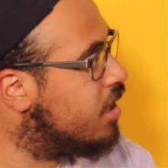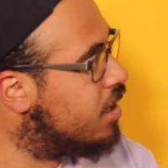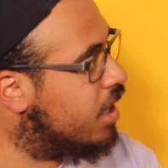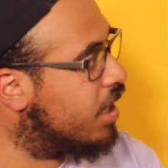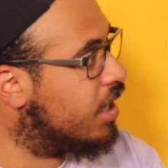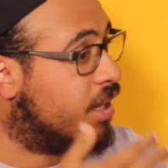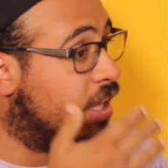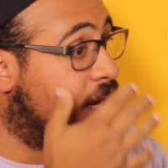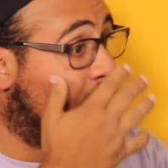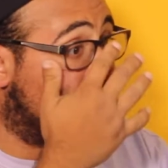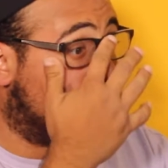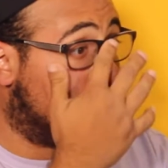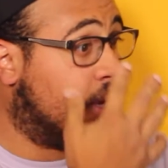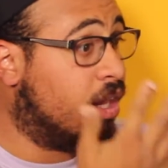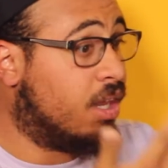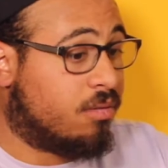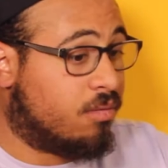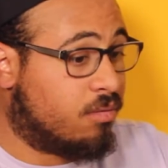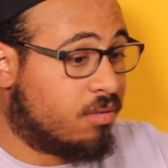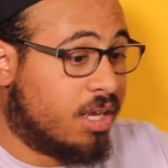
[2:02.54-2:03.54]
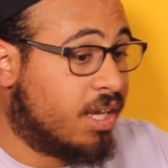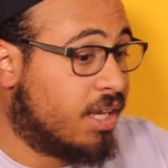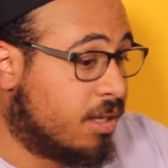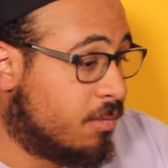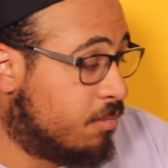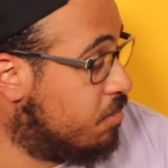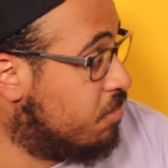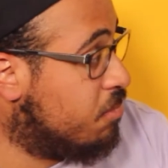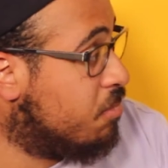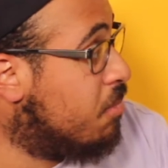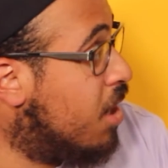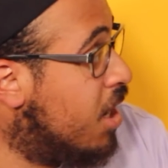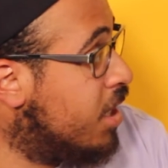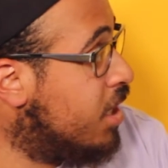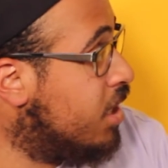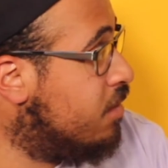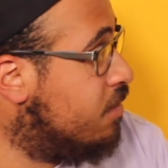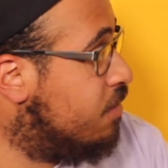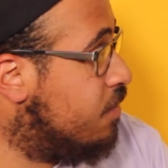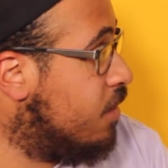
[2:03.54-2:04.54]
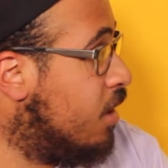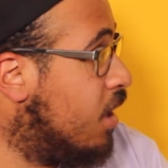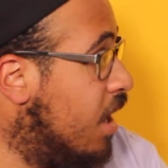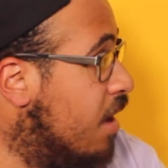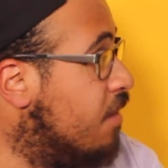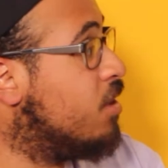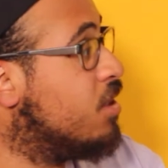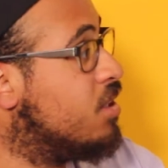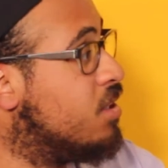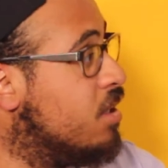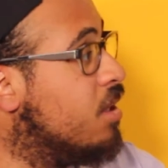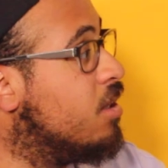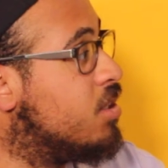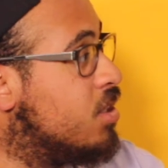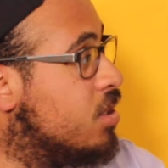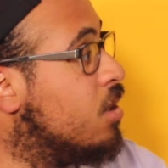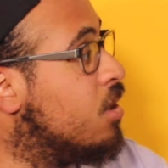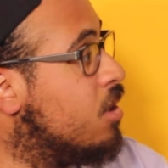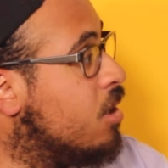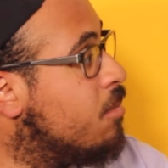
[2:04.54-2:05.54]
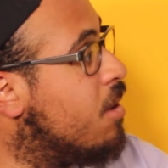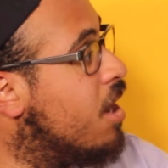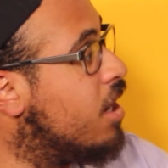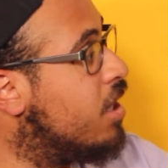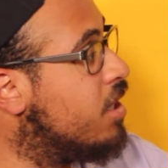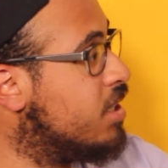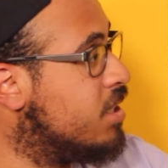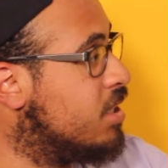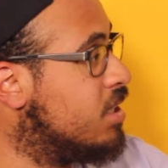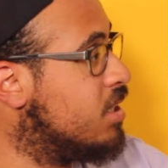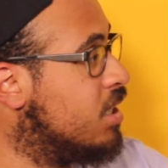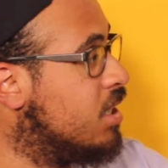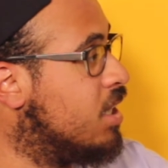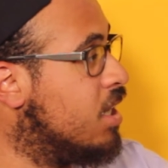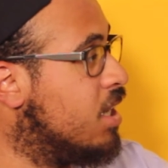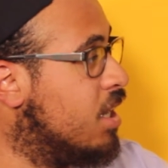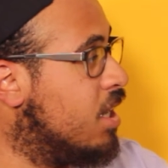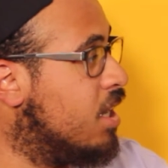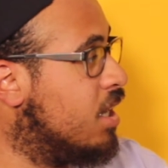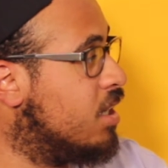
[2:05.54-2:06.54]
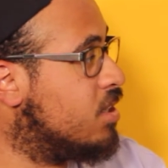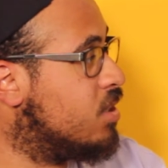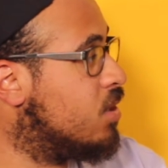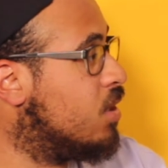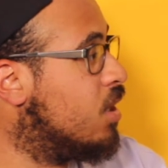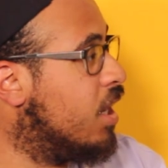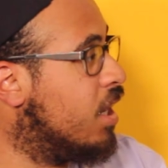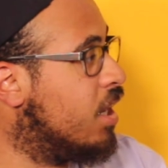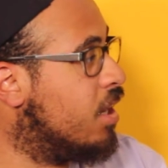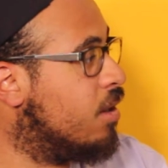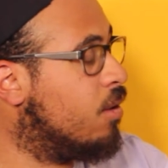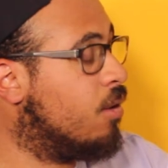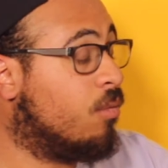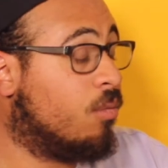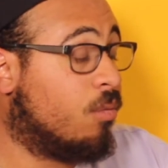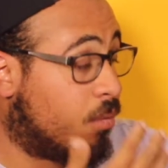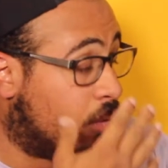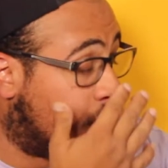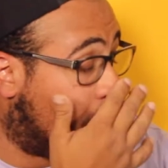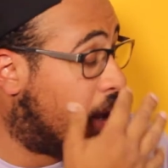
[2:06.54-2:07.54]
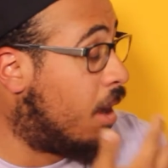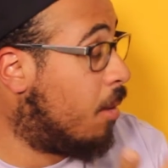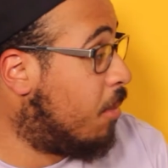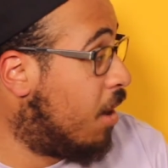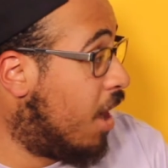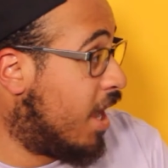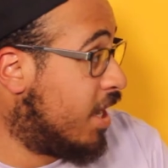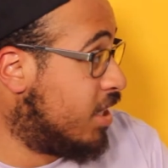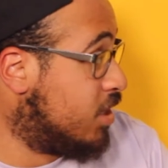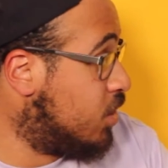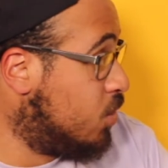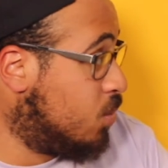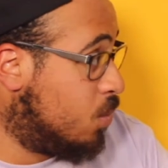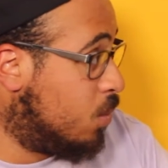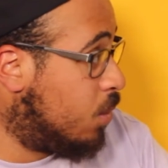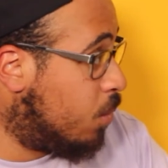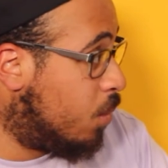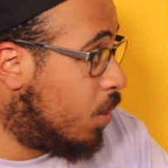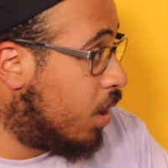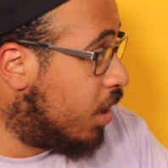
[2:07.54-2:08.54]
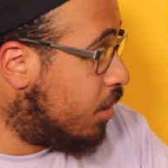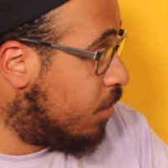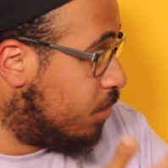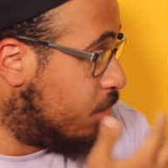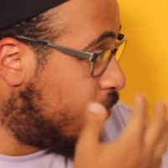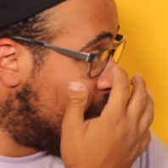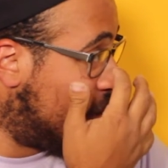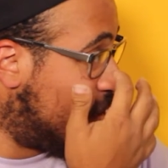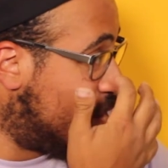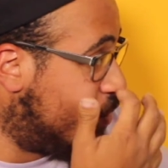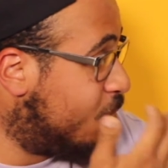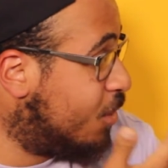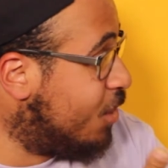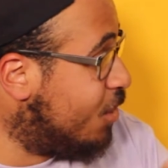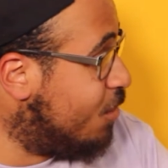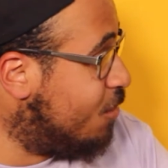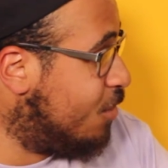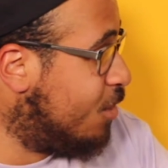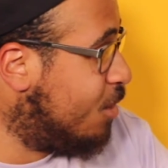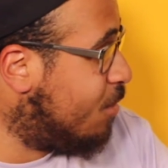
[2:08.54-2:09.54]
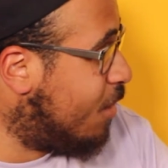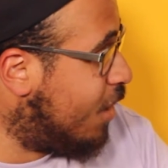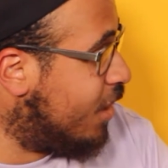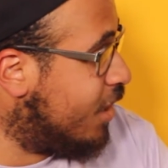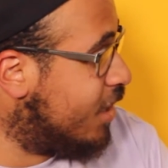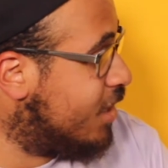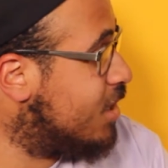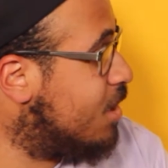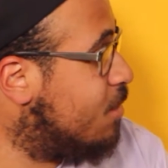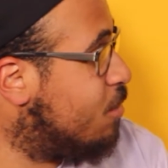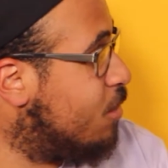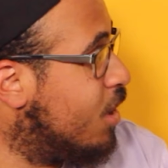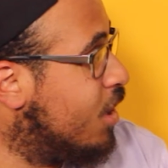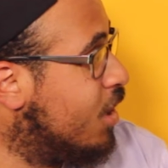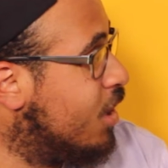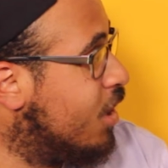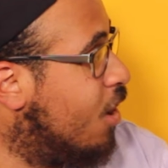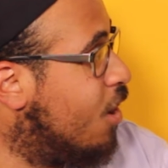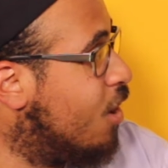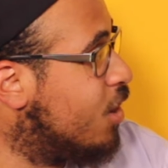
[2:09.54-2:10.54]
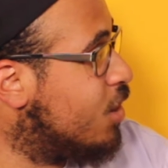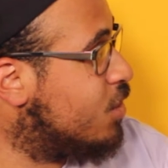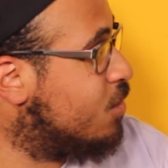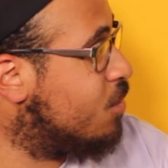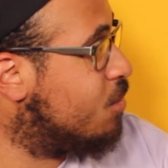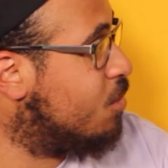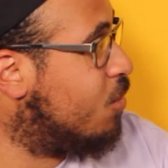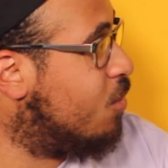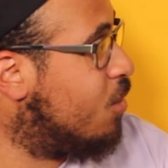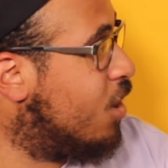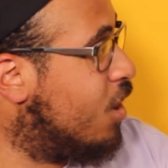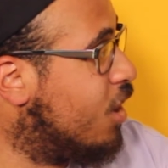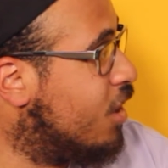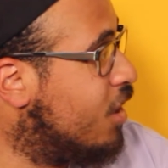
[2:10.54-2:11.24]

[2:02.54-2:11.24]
like they get money for every certain amount of listens that they get. So like, I'm gonna ask you, what do you feel about like separating the artist from the work?